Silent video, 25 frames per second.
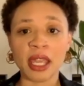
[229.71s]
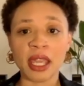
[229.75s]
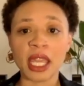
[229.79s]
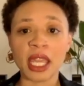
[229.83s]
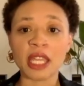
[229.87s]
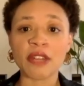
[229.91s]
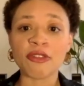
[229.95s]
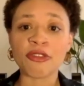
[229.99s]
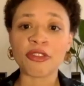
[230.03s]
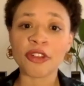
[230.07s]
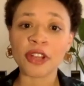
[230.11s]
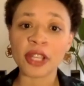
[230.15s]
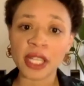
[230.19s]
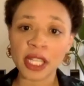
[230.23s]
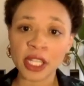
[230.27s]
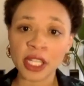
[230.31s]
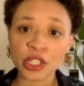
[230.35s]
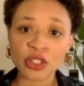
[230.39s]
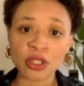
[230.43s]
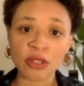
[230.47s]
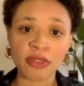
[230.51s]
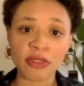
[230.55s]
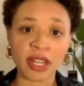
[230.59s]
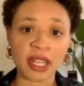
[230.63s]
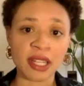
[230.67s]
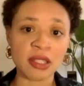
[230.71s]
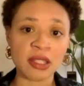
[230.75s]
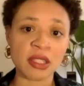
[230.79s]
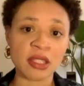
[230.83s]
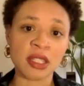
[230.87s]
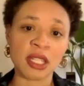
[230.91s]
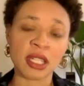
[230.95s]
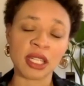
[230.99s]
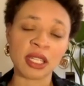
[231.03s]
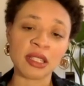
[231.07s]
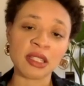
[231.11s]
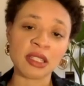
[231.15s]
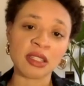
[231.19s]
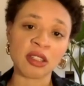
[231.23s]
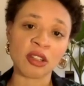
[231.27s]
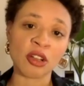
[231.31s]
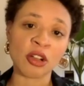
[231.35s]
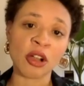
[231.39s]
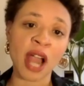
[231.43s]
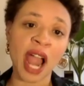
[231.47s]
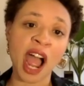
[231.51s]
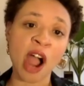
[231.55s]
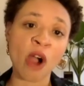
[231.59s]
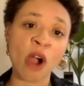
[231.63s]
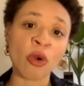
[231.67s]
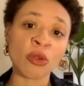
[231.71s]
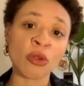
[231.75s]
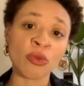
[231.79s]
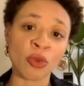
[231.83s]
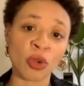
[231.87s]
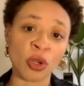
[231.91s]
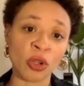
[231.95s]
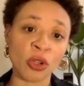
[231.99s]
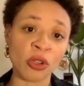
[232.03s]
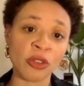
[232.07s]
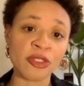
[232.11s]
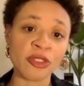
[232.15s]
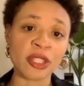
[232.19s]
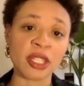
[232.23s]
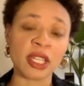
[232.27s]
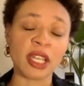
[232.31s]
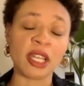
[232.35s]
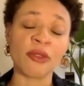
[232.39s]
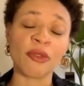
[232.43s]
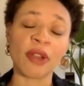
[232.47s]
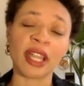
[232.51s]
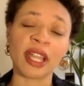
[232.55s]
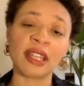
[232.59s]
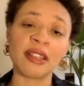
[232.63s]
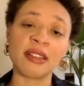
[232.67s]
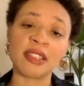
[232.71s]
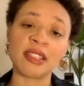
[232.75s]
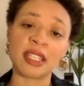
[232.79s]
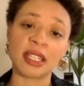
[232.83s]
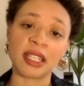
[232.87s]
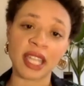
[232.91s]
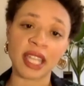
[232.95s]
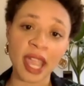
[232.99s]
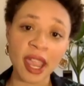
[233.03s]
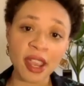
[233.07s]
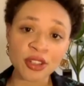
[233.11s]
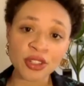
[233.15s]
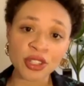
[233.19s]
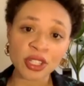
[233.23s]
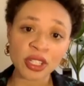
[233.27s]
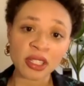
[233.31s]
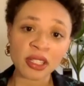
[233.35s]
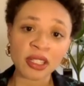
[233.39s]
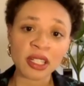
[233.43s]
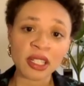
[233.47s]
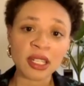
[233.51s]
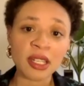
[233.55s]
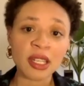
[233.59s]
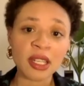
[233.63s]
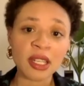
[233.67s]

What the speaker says: and for each of us to consider our roles in reconciliation,